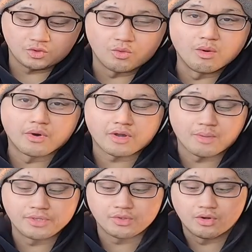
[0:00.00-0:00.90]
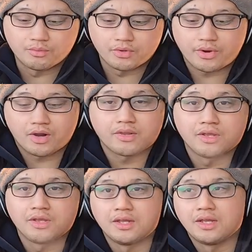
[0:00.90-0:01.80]
One more. I'm gonna do one more round
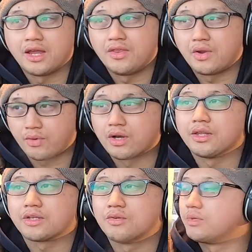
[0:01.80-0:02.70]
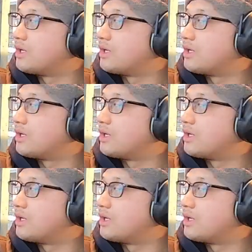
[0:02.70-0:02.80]
and then we're gonna let it cool